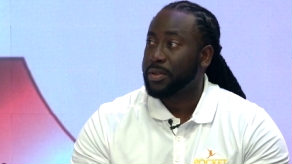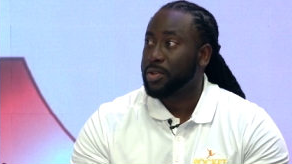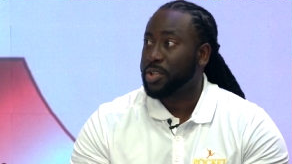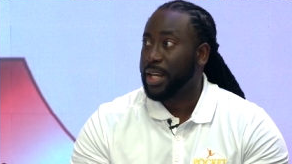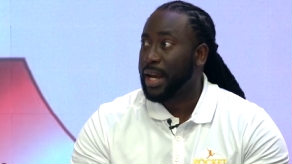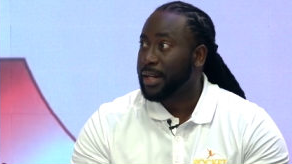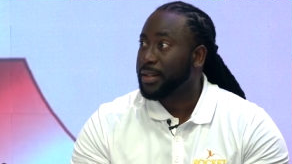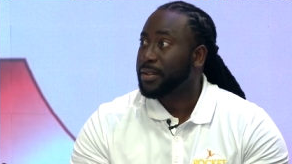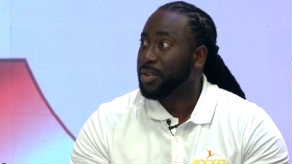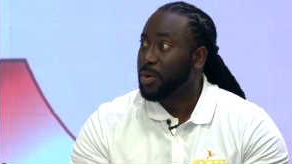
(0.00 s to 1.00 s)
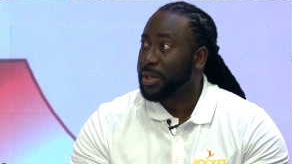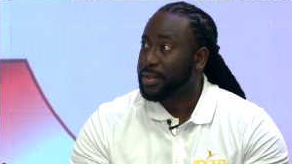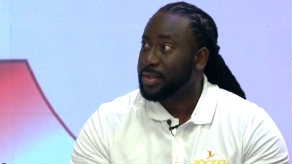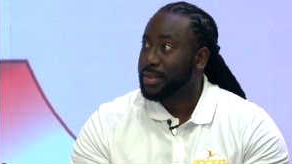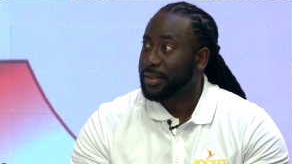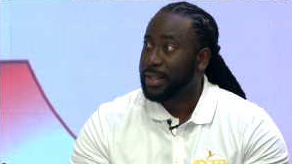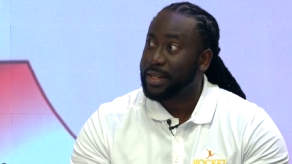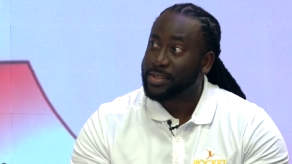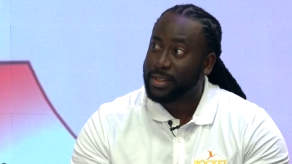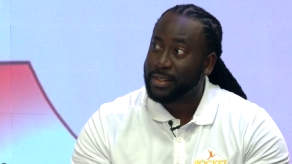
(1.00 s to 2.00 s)
Gianna Lewis,
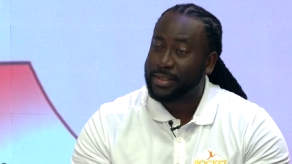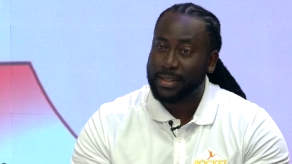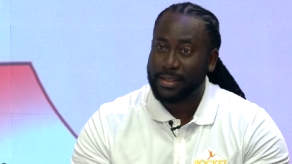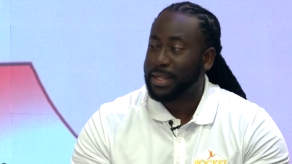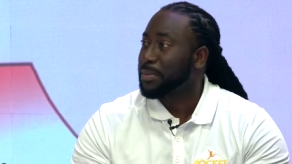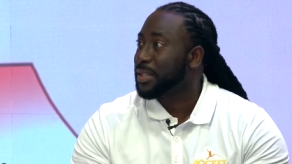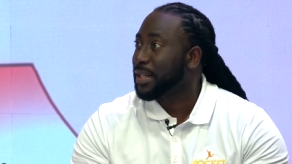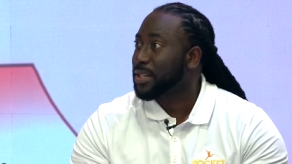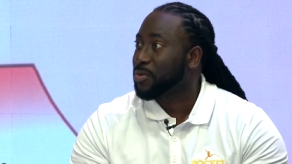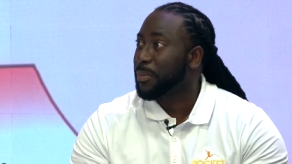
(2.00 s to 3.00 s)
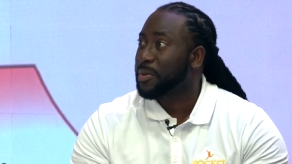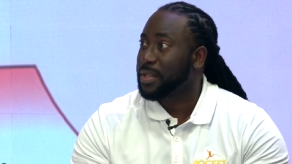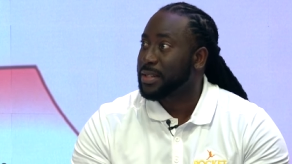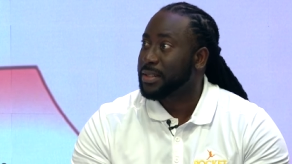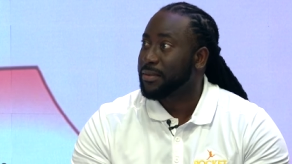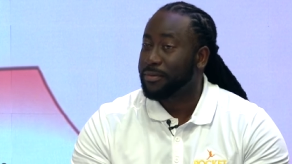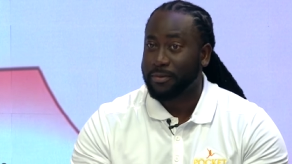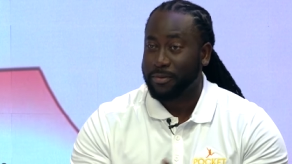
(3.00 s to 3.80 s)
national table tennis representative,